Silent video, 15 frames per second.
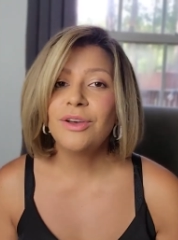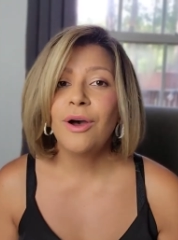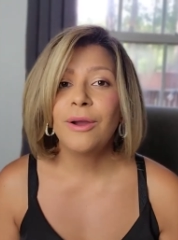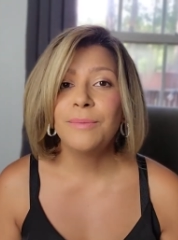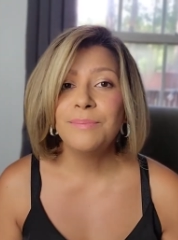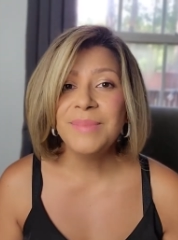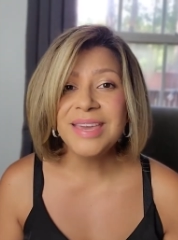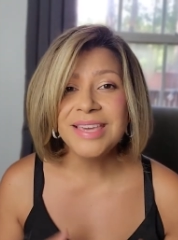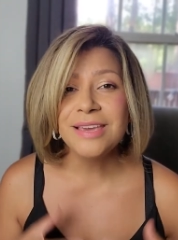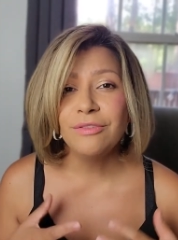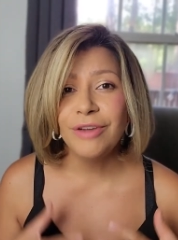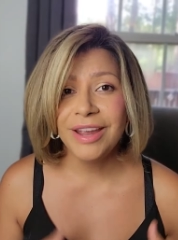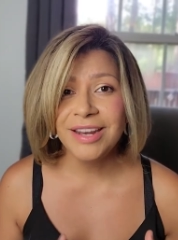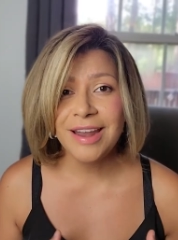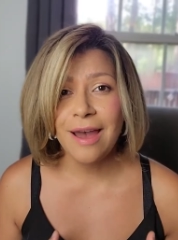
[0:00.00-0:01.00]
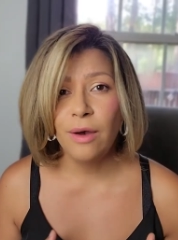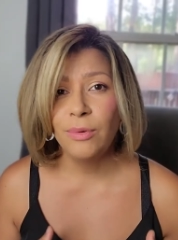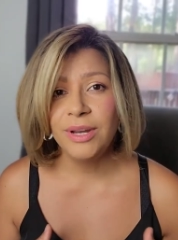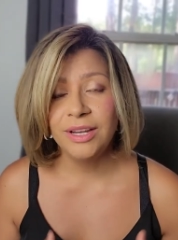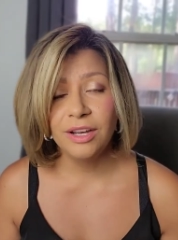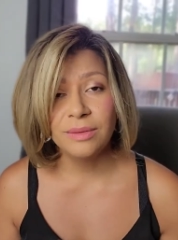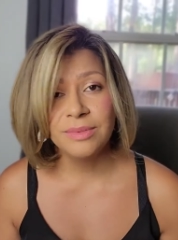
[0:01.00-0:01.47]
are making right now
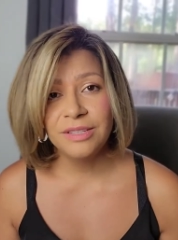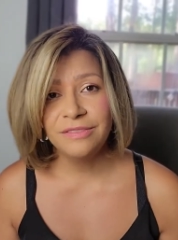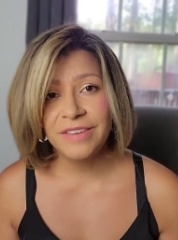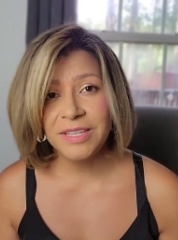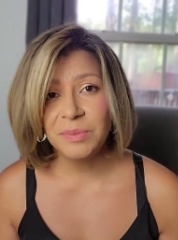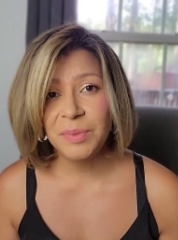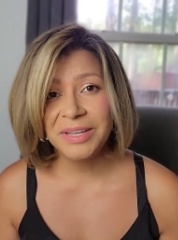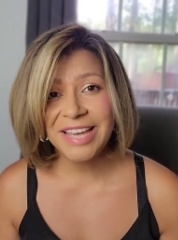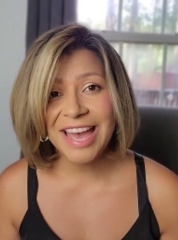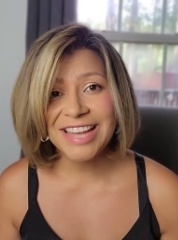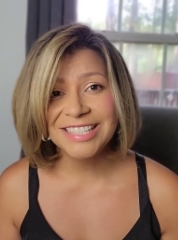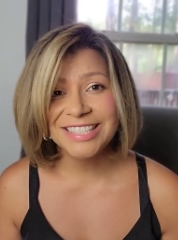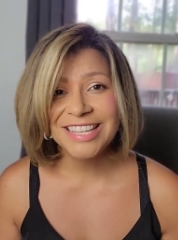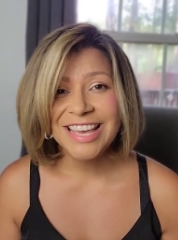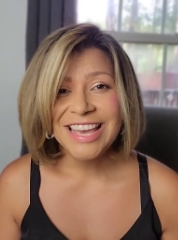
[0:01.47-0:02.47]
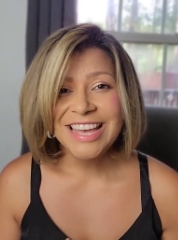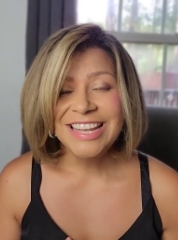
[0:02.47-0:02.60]
when it comes to Facebook ads.